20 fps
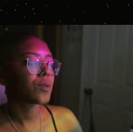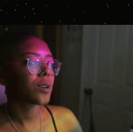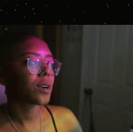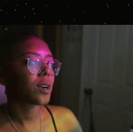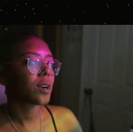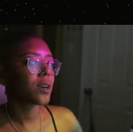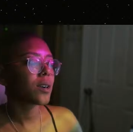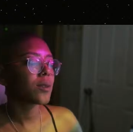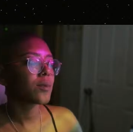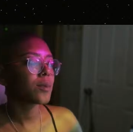
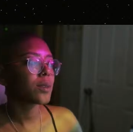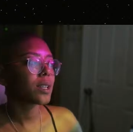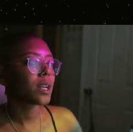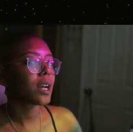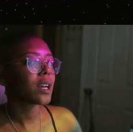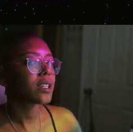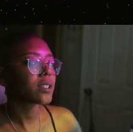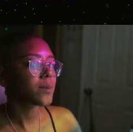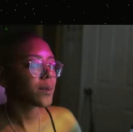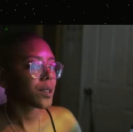It
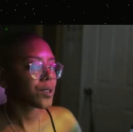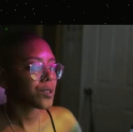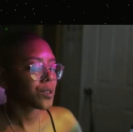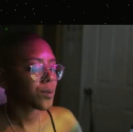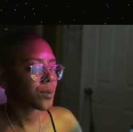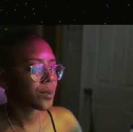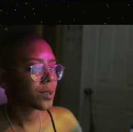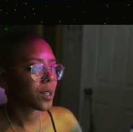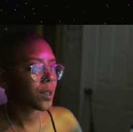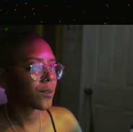aspects
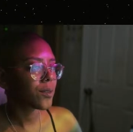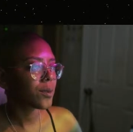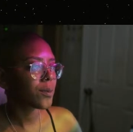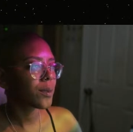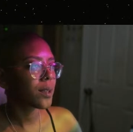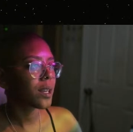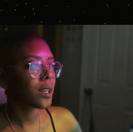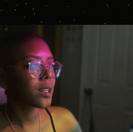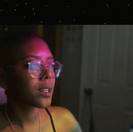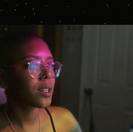almost every
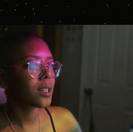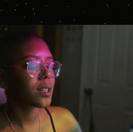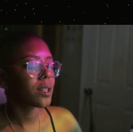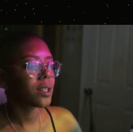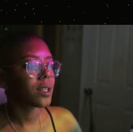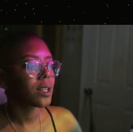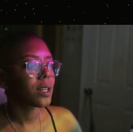planet,